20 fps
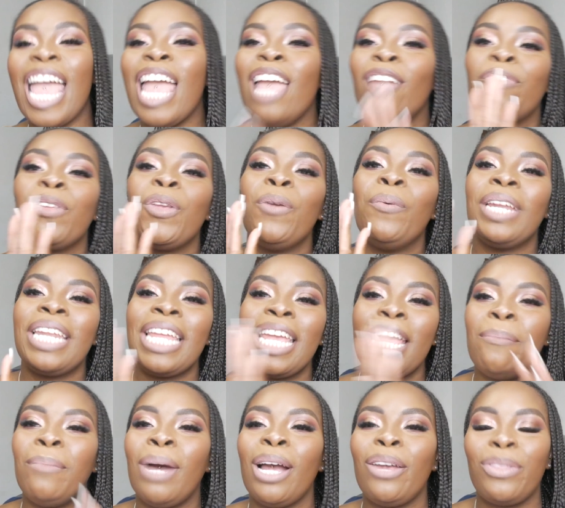If you want to
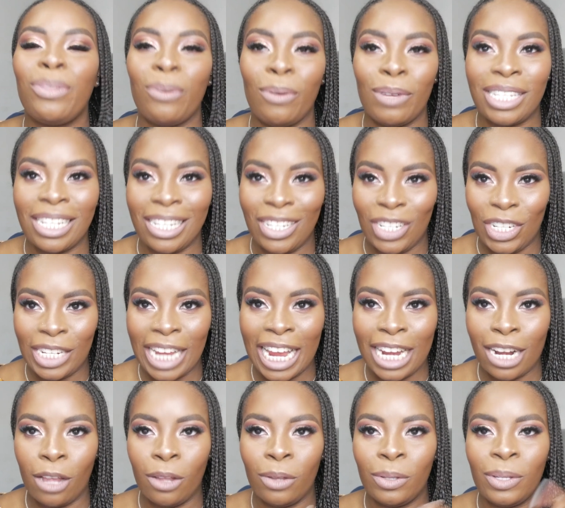hear my thoughts on
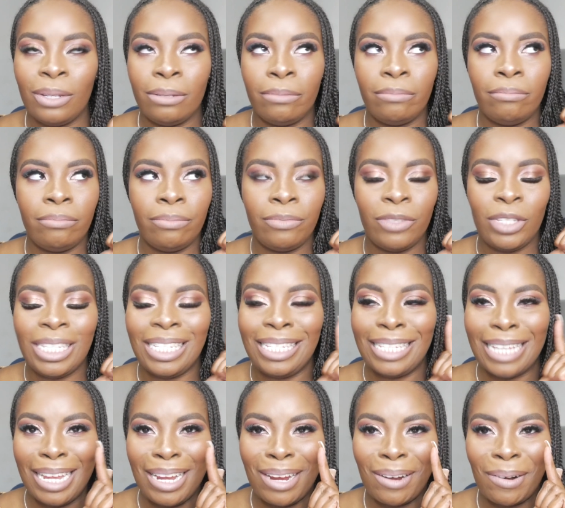SHISEIDO
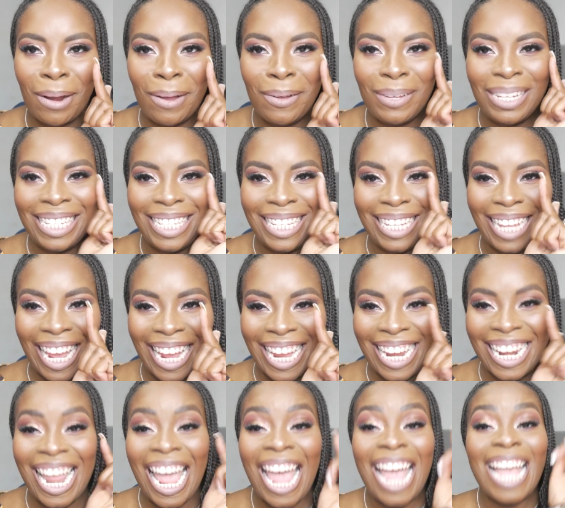SYNCHRO
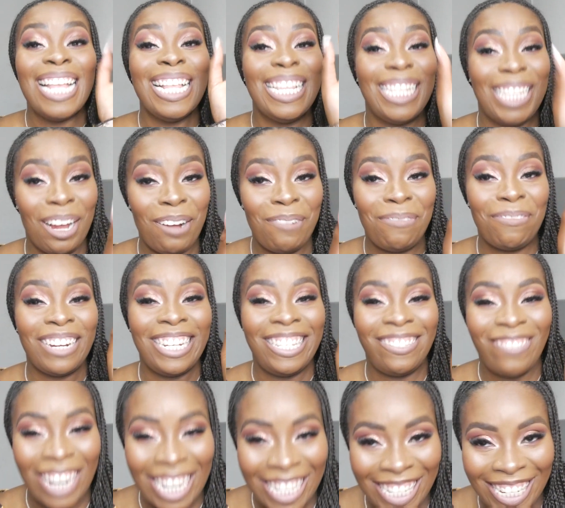Skin Self
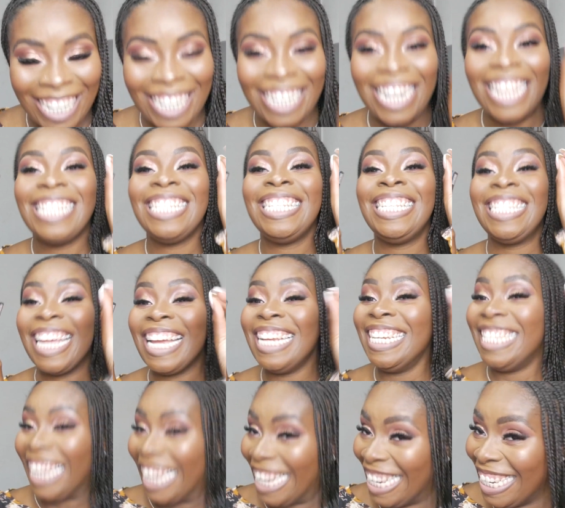Refreshing
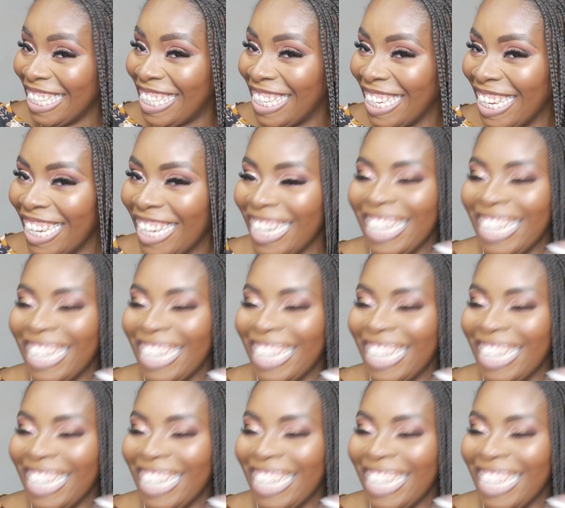Skin Tint,